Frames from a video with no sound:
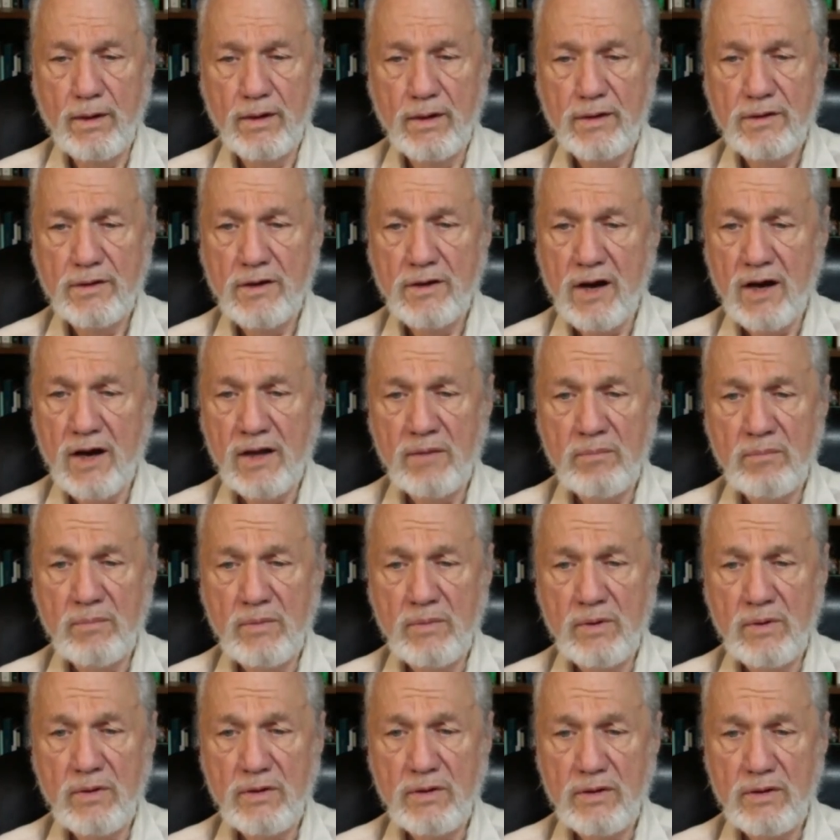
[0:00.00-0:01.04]
Time
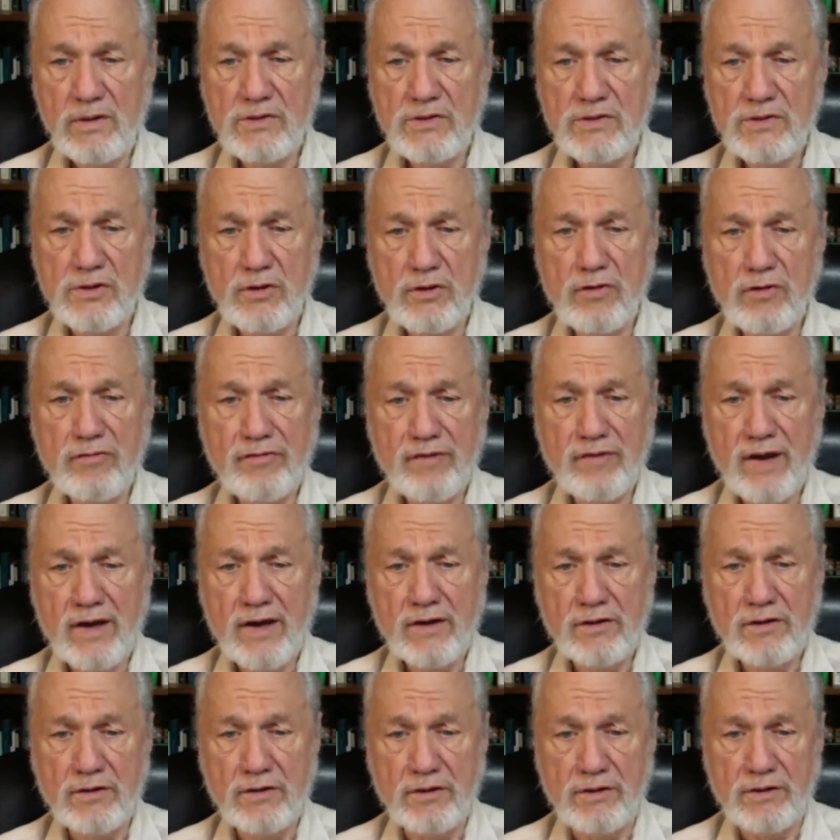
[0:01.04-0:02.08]
is no
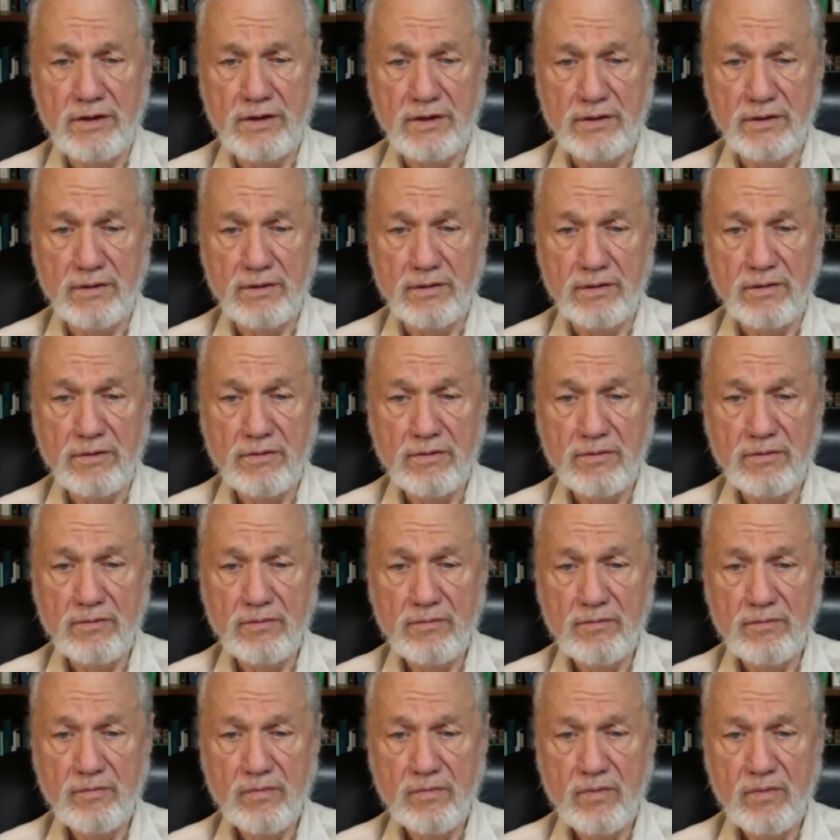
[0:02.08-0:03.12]
factor here,
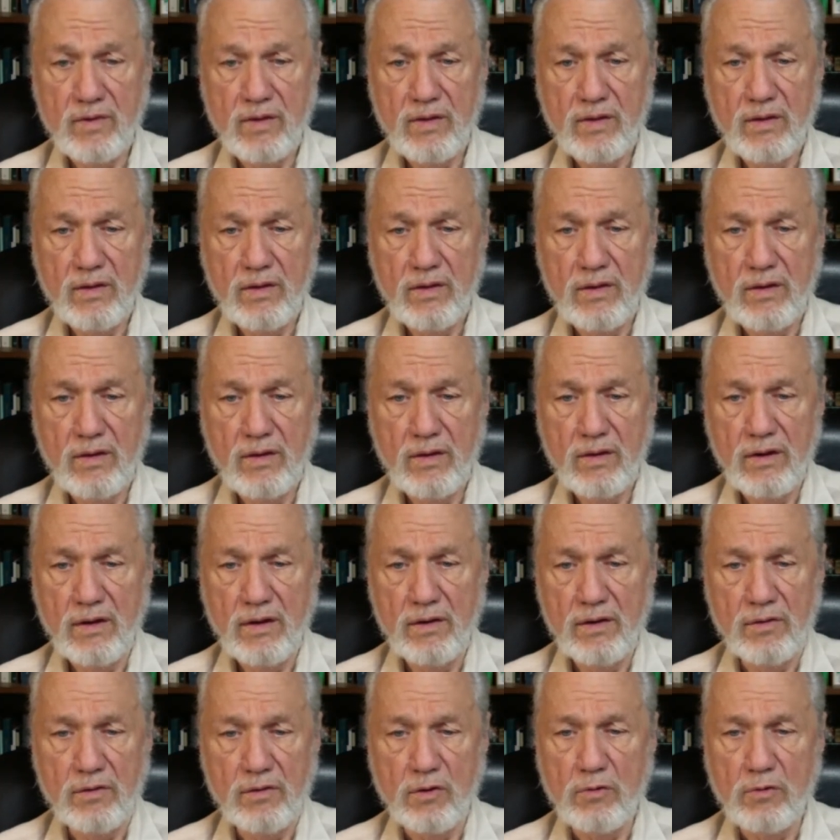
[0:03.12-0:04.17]

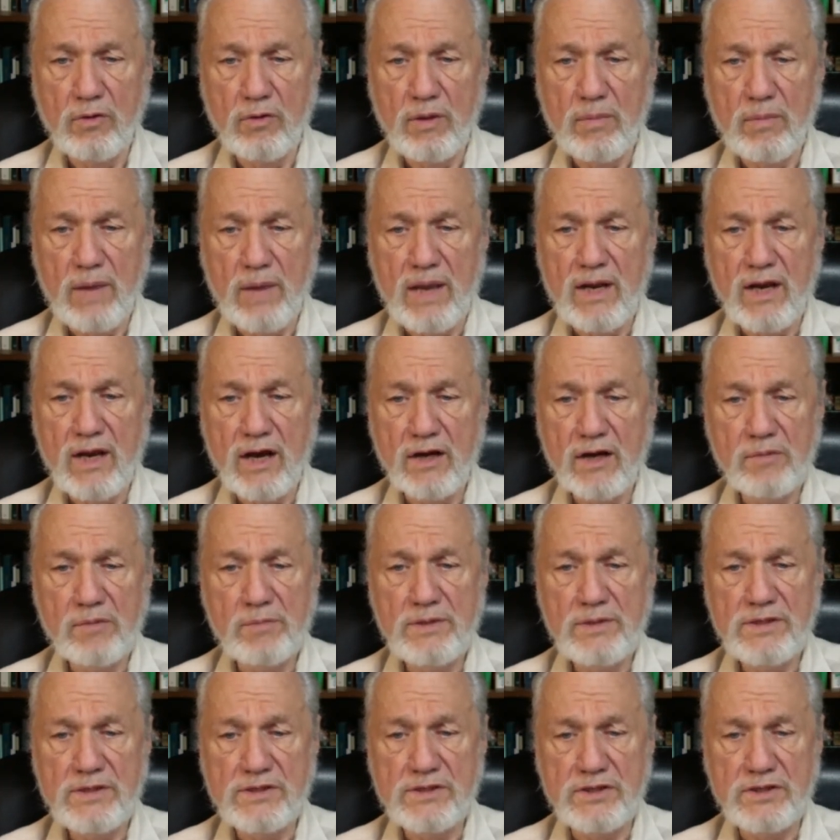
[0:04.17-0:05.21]
and though we may not
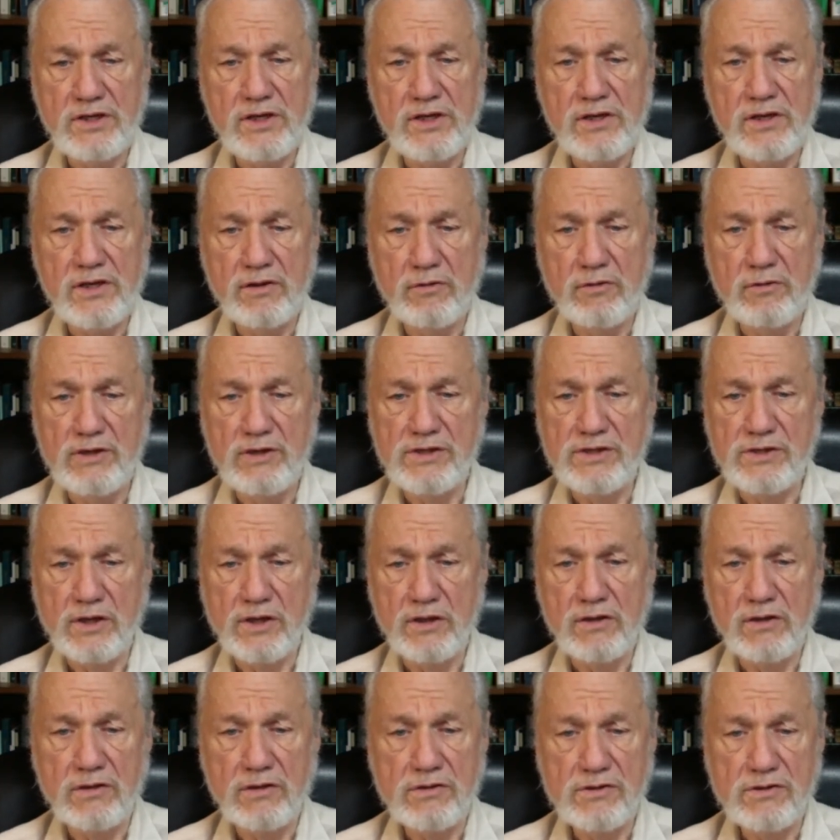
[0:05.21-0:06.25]
be seeing the
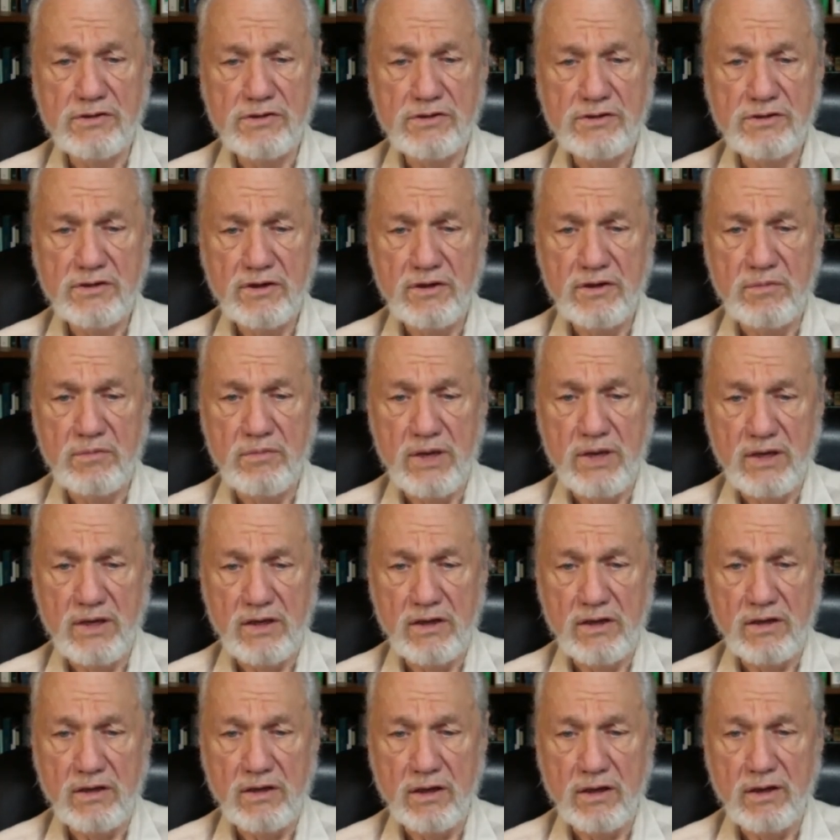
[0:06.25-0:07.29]
results
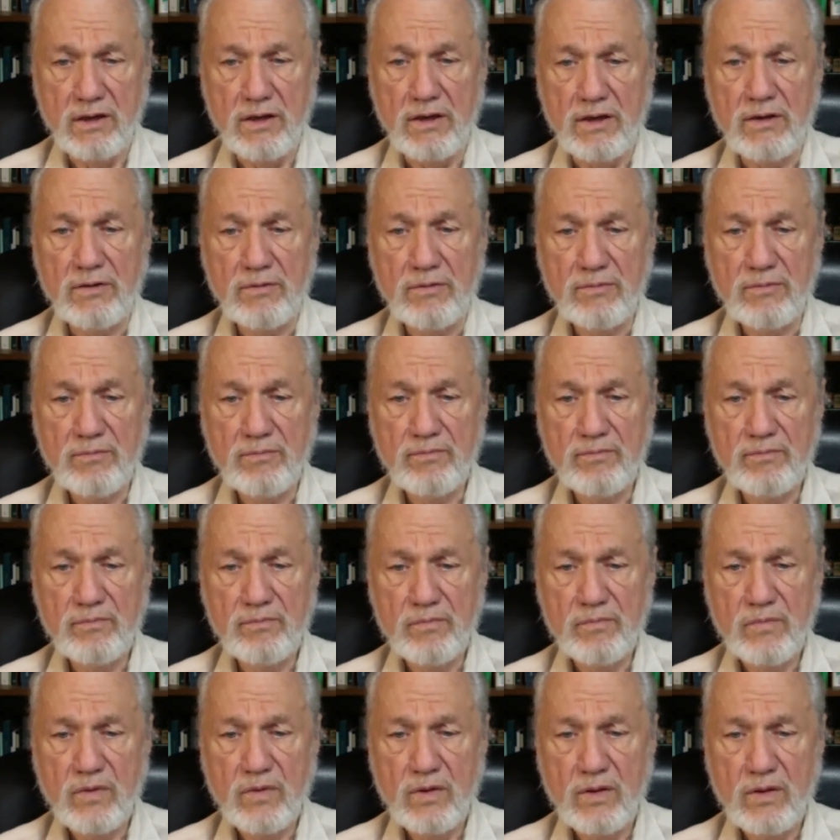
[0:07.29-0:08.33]
immediately,
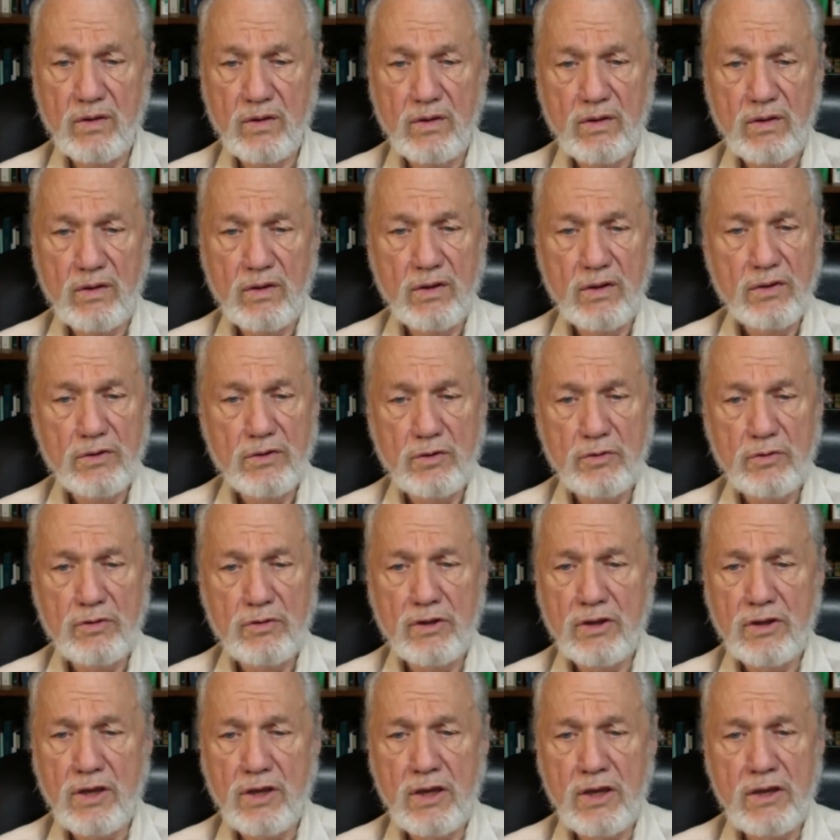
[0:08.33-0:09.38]
to
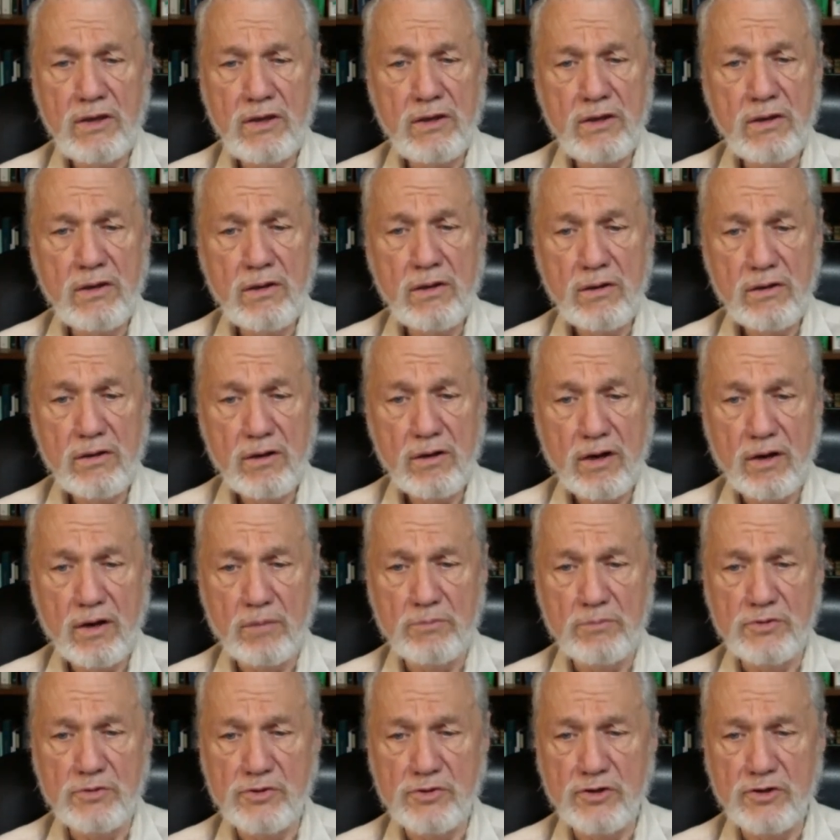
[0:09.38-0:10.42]
the keen
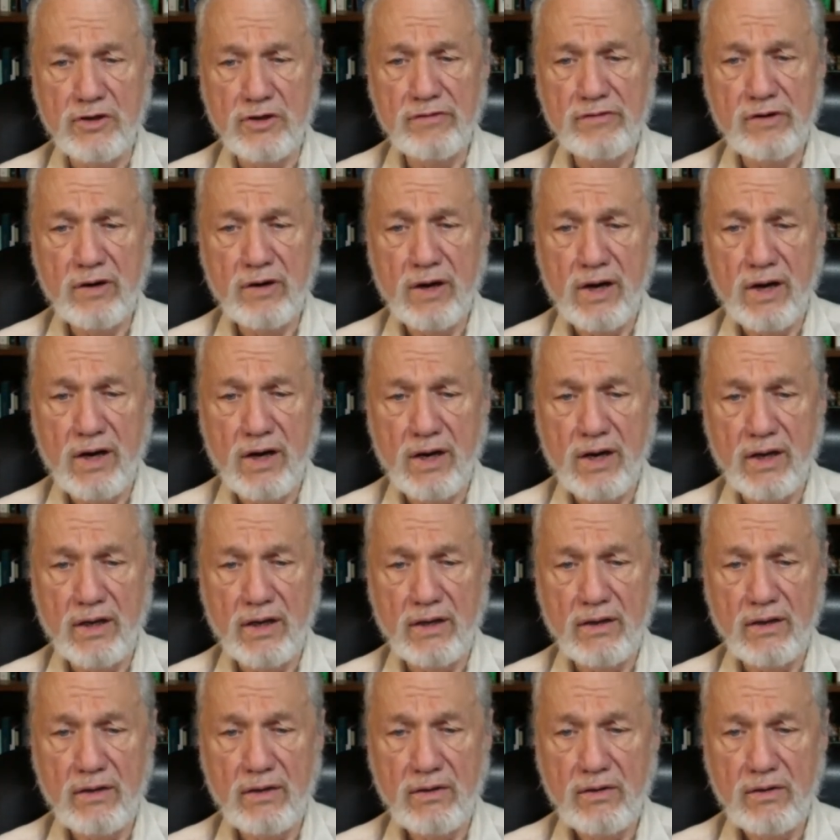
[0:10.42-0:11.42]
observer eye,